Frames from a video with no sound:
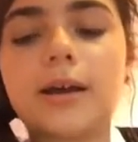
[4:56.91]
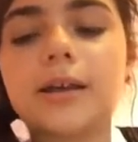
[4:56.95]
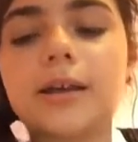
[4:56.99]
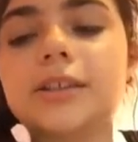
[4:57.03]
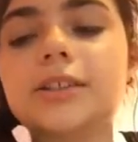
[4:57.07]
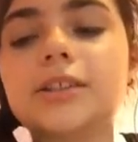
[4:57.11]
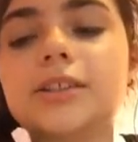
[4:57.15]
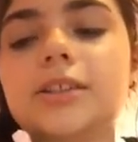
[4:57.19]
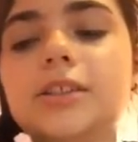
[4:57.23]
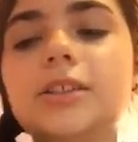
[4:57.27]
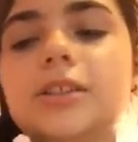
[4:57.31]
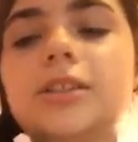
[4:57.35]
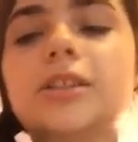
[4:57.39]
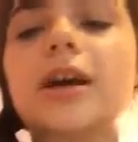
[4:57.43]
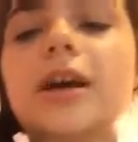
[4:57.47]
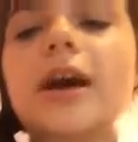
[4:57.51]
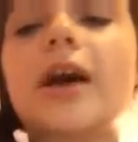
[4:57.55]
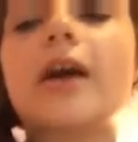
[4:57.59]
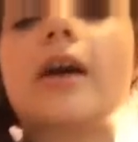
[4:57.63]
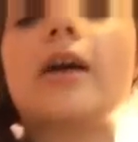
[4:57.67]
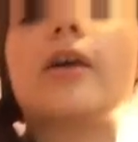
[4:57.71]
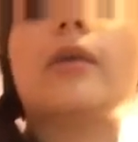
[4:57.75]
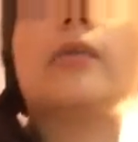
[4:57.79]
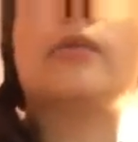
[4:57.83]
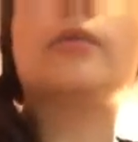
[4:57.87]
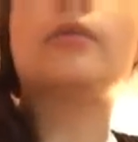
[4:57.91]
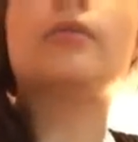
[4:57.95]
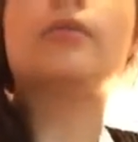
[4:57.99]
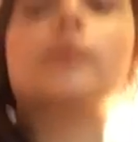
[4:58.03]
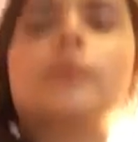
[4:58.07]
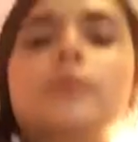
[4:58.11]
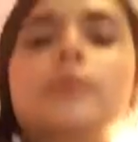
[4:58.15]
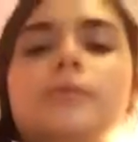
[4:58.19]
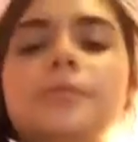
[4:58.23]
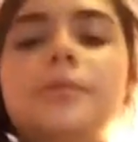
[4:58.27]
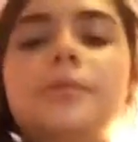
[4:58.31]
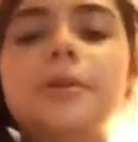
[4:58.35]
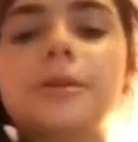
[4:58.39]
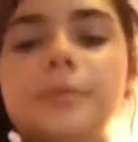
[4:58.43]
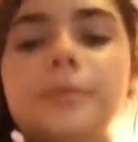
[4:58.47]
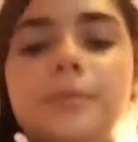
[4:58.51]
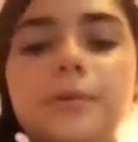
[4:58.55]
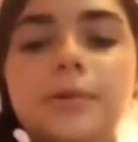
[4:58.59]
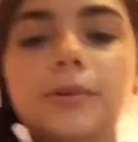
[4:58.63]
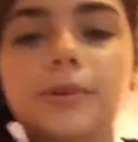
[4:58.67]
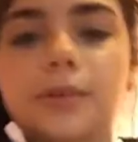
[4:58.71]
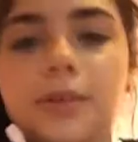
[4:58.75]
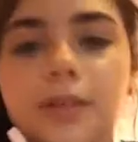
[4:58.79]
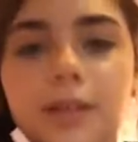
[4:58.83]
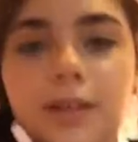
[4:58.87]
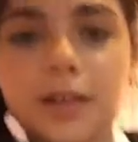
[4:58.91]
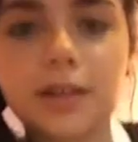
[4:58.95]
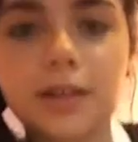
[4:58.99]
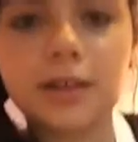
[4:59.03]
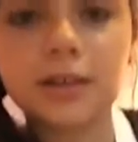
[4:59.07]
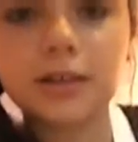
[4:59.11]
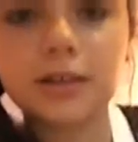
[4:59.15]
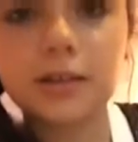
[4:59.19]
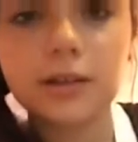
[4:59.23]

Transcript: it's how people, like,